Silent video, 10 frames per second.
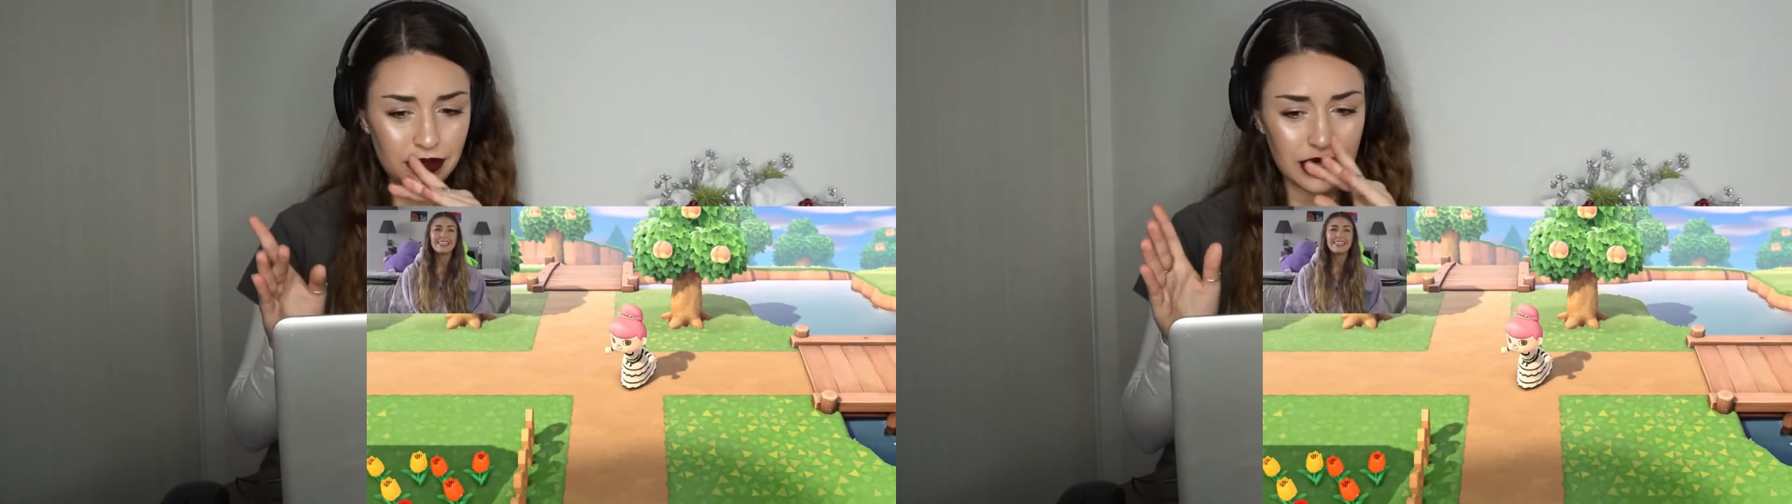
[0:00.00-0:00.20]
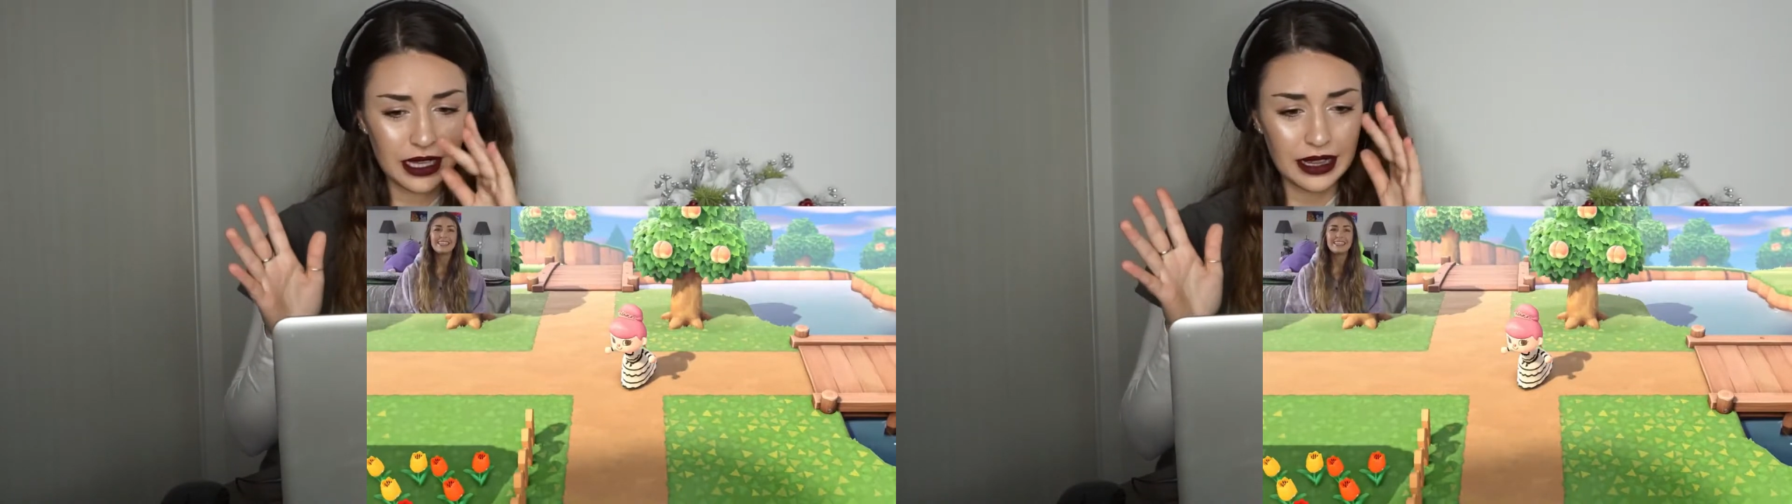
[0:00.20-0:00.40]

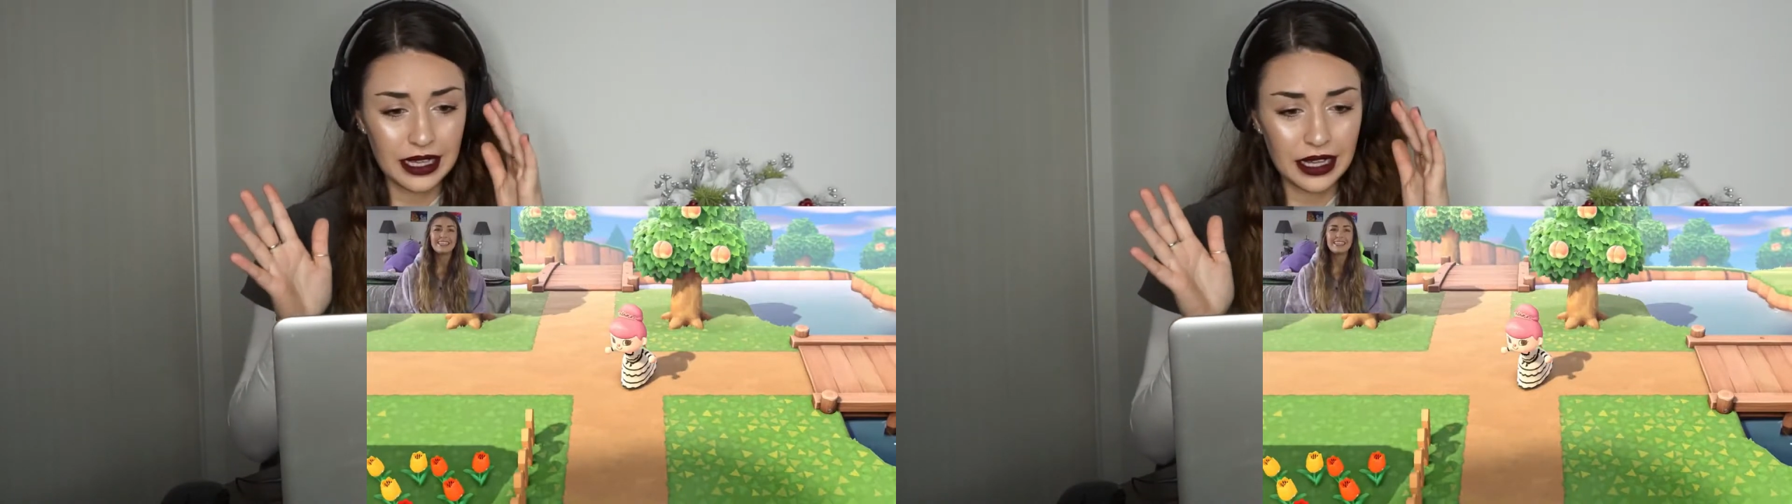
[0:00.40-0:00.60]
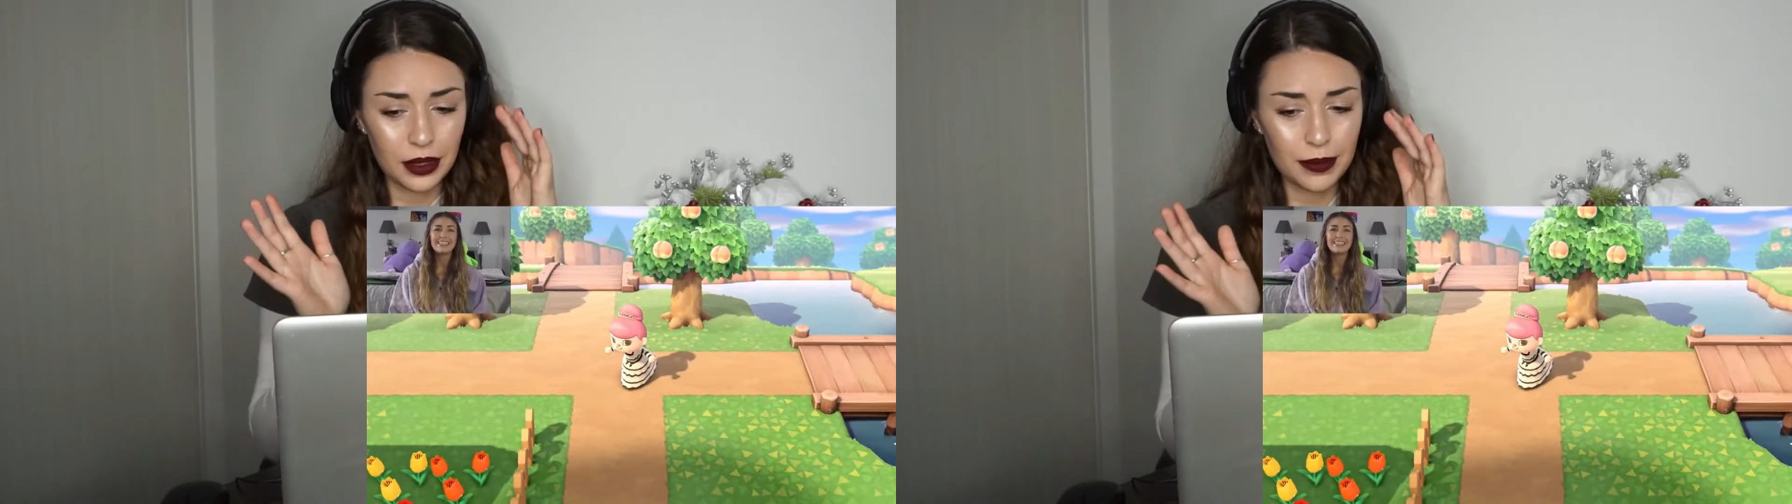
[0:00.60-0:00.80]
and then the
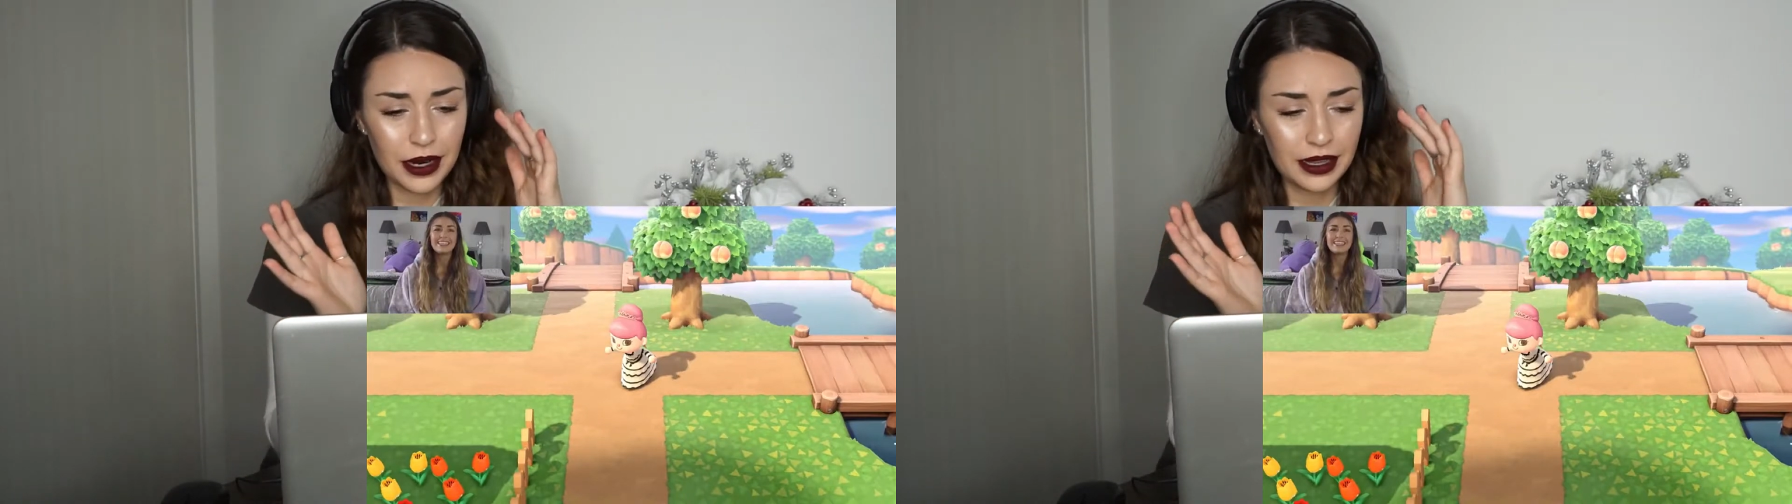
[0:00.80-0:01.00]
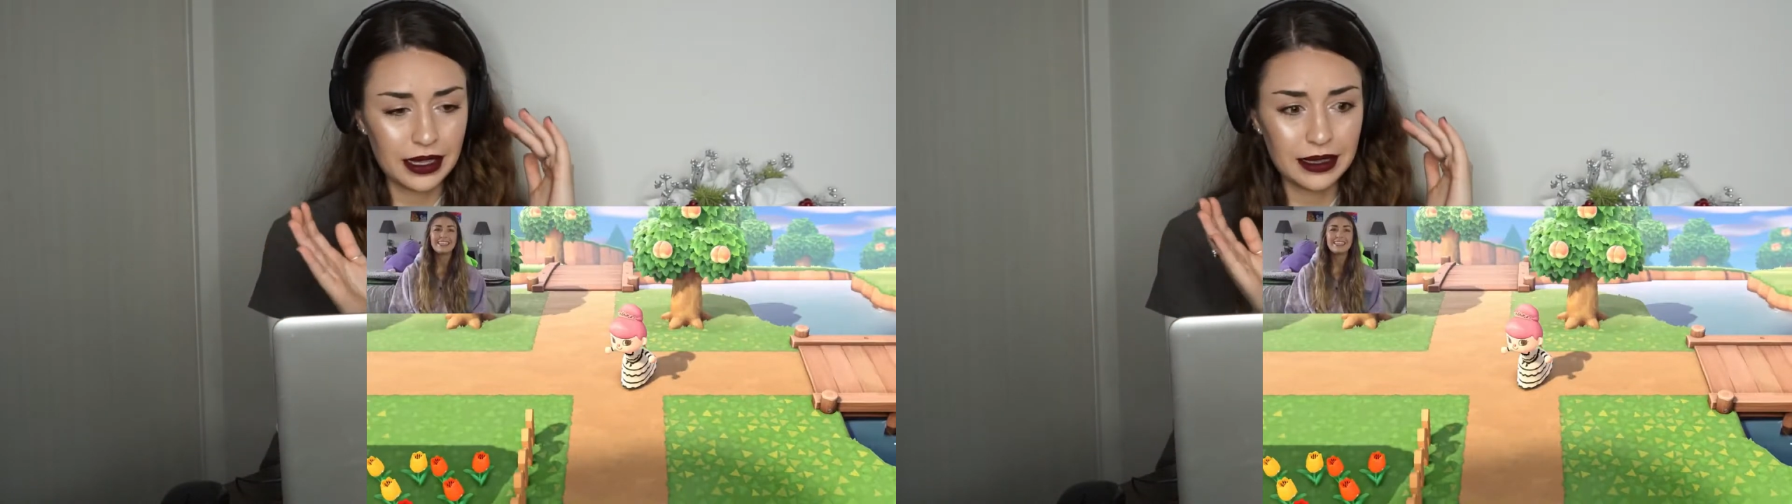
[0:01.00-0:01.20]
other
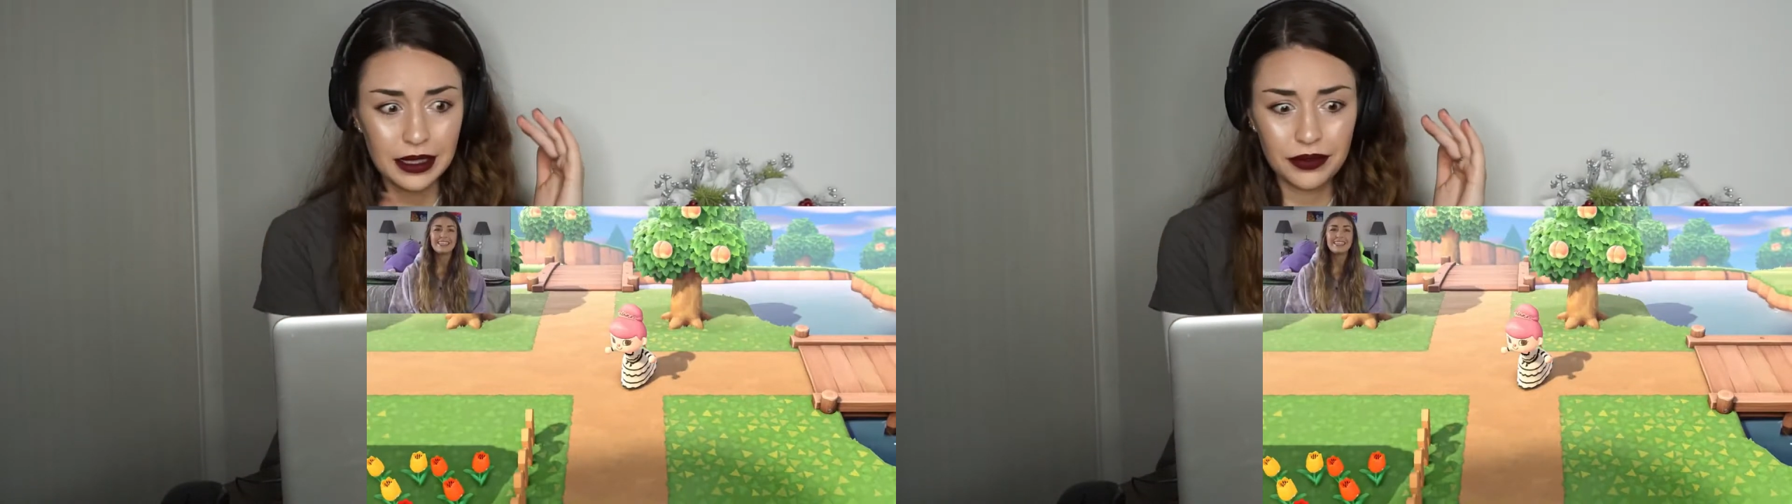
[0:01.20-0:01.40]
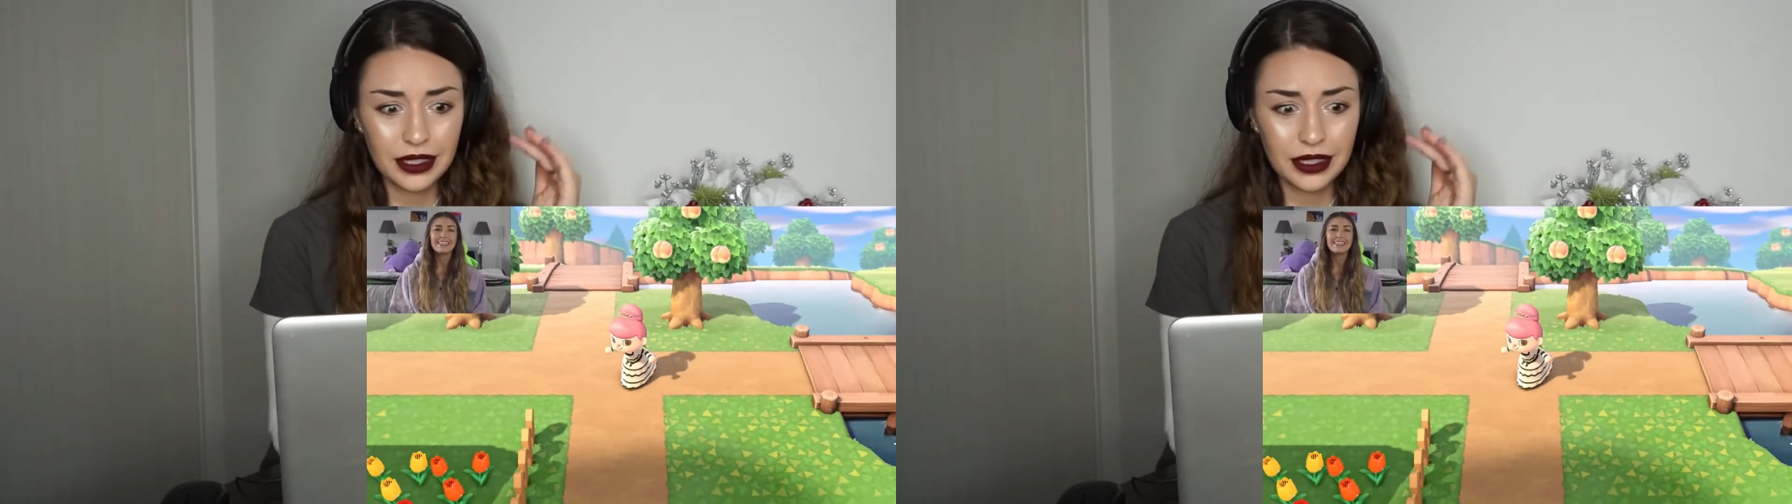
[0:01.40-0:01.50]
part lived